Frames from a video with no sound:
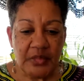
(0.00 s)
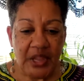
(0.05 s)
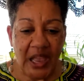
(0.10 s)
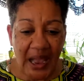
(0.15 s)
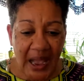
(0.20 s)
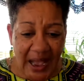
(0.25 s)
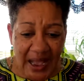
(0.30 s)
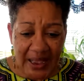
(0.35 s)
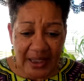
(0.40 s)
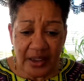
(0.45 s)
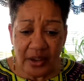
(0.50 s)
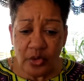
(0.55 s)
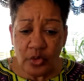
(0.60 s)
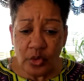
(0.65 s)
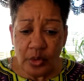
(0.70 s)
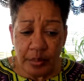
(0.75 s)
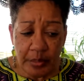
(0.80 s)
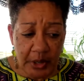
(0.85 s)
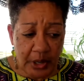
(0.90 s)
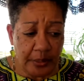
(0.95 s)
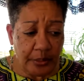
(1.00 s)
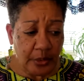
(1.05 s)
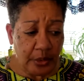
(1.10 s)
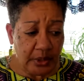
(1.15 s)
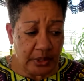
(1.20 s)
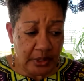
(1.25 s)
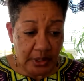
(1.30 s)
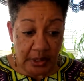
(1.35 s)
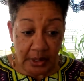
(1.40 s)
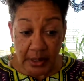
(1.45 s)
I can remember
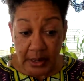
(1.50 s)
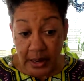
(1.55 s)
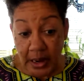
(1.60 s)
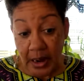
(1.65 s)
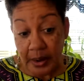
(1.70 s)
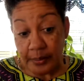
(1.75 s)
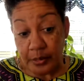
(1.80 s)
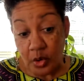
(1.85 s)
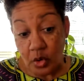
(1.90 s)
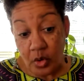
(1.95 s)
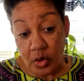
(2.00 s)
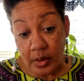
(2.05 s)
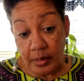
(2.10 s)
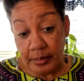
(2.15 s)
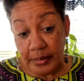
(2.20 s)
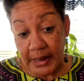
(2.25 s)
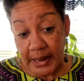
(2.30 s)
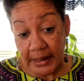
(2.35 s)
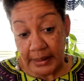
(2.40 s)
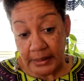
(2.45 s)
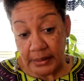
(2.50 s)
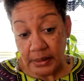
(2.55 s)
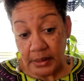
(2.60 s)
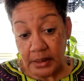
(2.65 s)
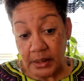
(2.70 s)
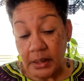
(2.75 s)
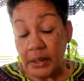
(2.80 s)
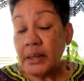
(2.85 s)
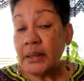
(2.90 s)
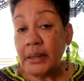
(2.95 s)
again, and I'm going back.
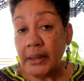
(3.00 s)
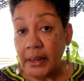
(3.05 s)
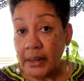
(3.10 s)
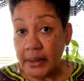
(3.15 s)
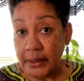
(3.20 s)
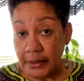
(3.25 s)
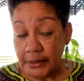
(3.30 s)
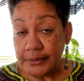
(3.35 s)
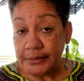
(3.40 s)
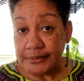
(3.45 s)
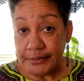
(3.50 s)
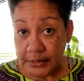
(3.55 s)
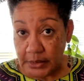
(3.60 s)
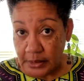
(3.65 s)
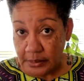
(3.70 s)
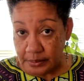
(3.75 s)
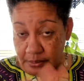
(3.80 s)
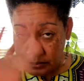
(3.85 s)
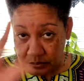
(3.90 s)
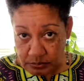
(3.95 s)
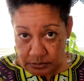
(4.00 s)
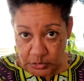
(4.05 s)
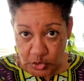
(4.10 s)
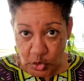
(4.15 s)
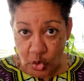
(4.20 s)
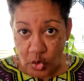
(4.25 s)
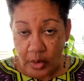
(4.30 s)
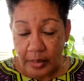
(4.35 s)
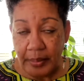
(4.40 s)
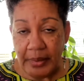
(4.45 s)
Yeah, I'm
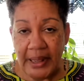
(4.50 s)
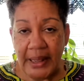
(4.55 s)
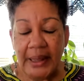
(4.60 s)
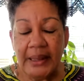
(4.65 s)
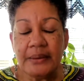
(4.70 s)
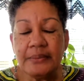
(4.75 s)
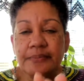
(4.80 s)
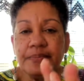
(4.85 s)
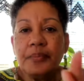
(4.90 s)
going back.